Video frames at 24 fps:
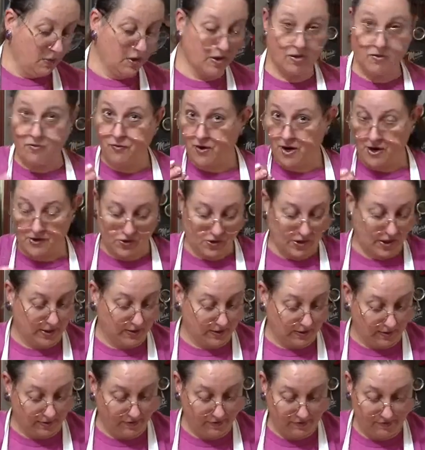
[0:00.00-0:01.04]
fresh like
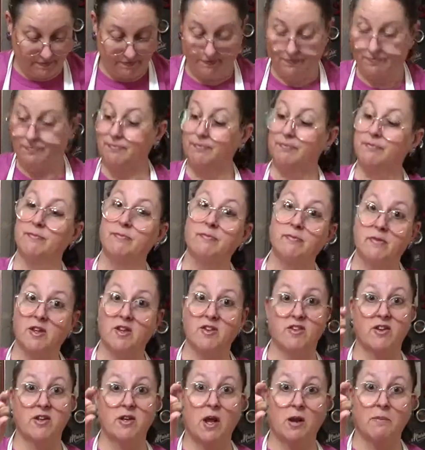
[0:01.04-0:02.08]
this. This
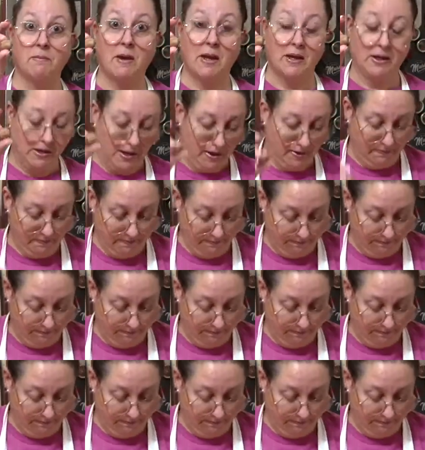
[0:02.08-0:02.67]
is a nutmeg nut.